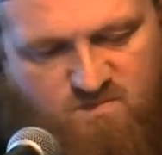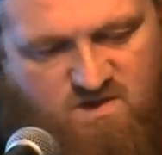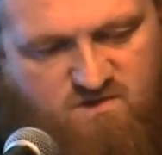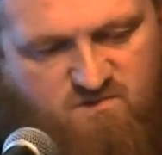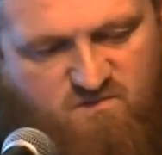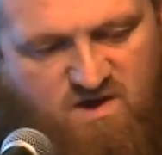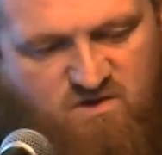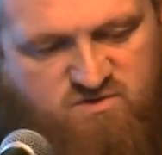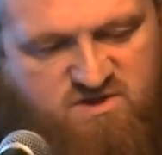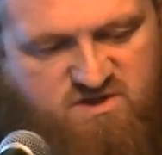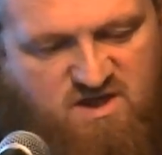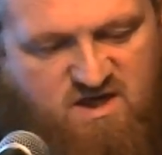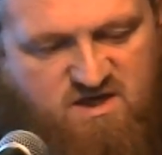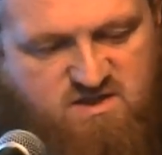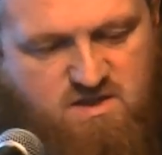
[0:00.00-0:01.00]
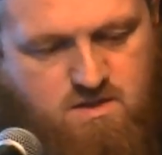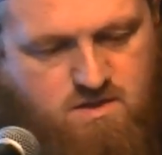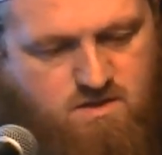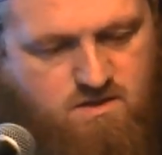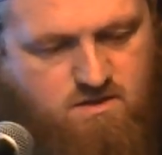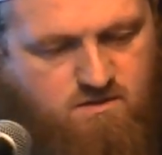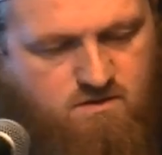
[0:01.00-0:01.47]
found in the
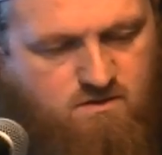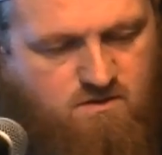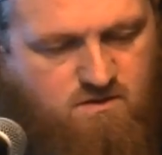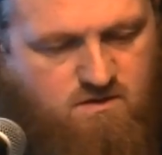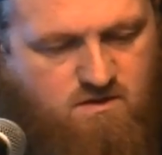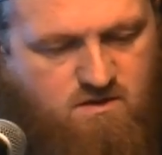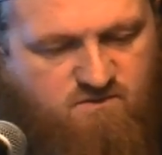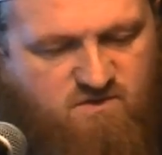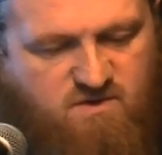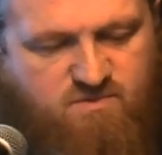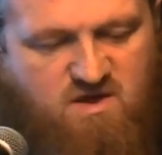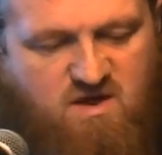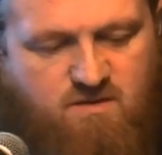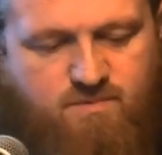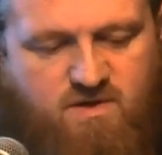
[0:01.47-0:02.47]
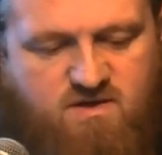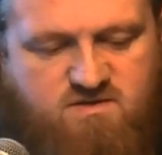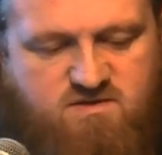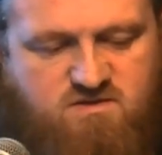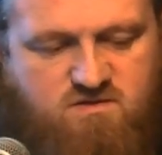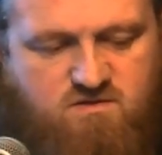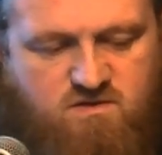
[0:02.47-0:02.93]
hadith of Ibn
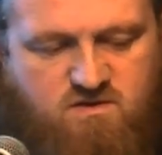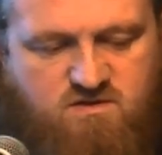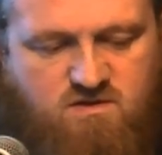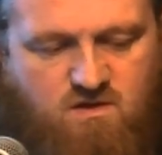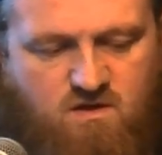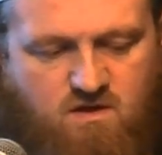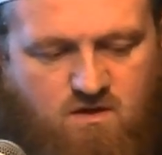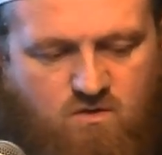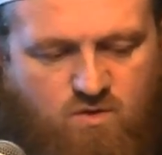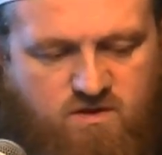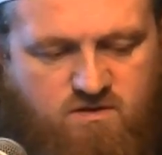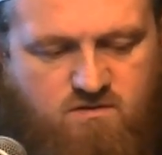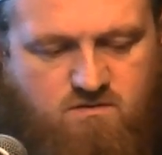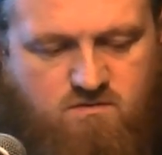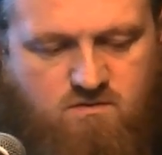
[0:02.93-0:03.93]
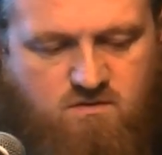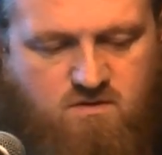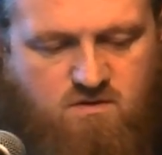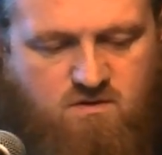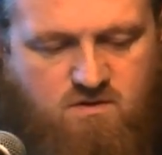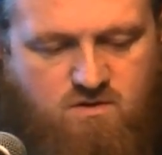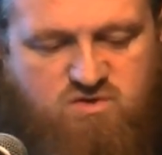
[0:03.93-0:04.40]
Abbas radiallahu an,
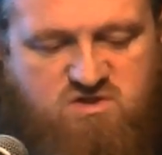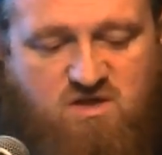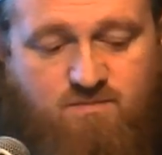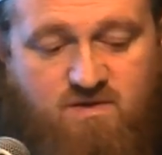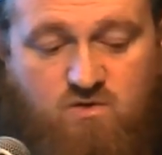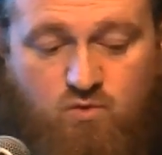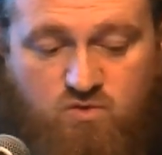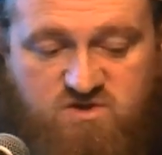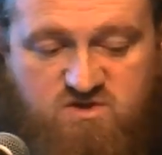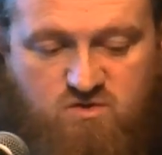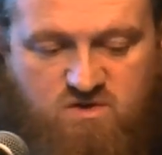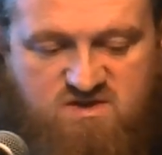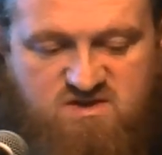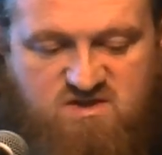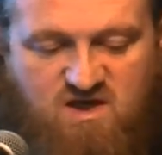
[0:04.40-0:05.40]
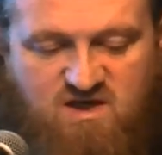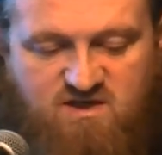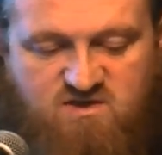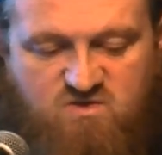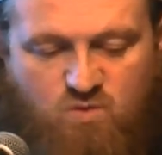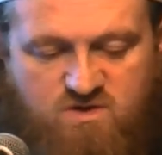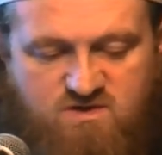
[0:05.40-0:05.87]
used to make also a
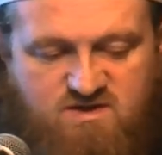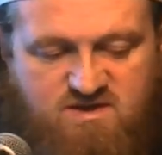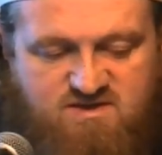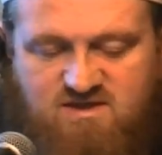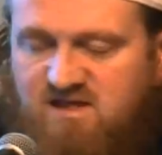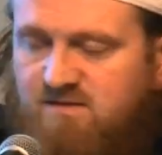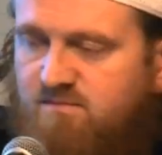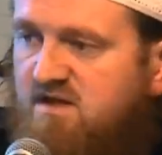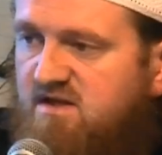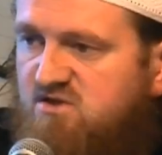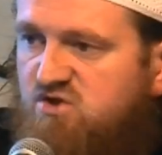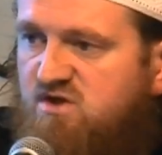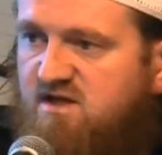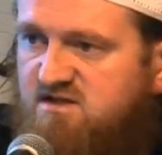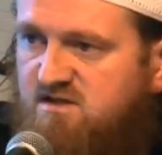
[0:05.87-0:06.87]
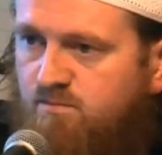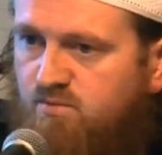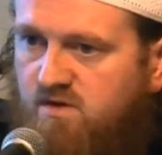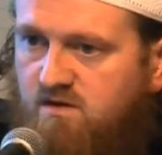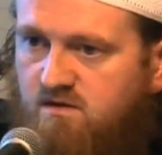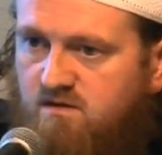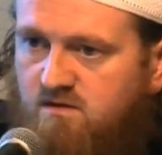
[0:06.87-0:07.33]
silent one taslim in the janazah
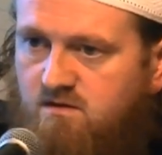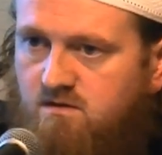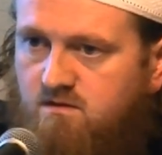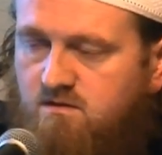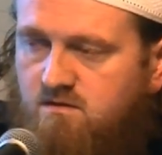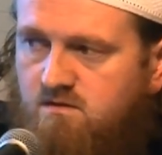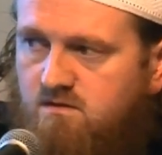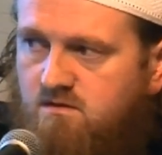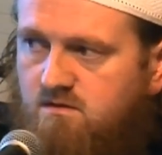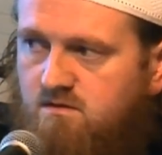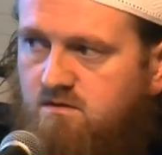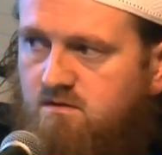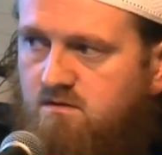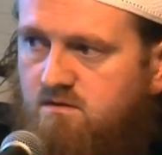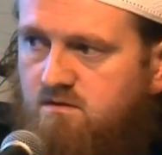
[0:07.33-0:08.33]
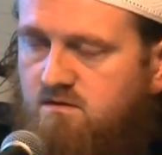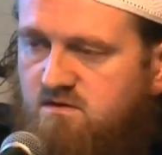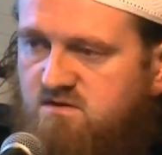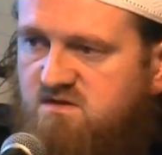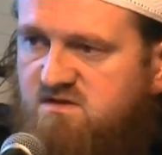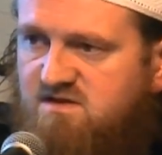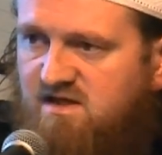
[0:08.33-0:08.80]
prayer.
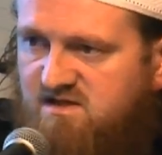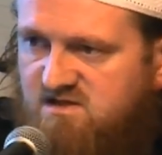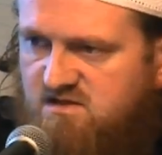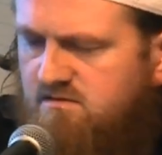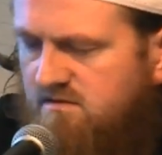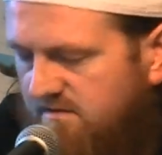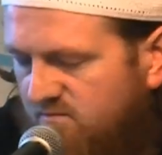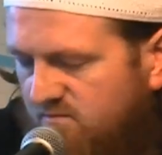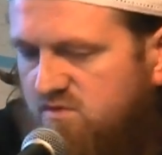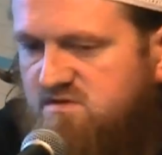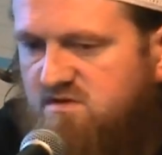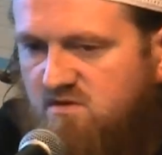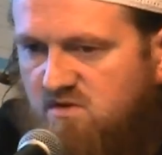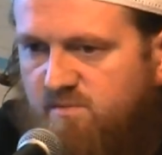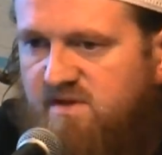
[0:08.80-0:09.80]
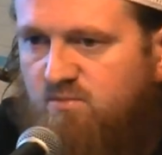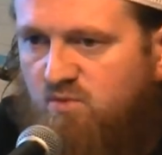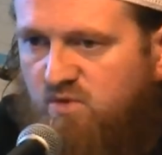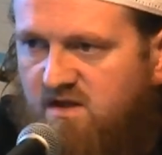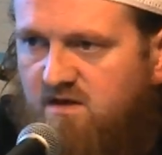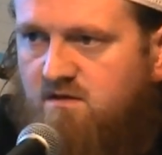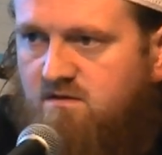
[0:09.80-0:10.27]
Used to say, of course, so the people
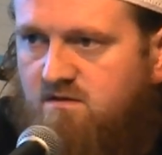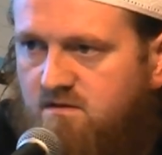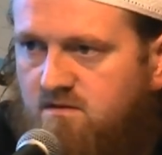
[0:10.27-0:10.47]
hear,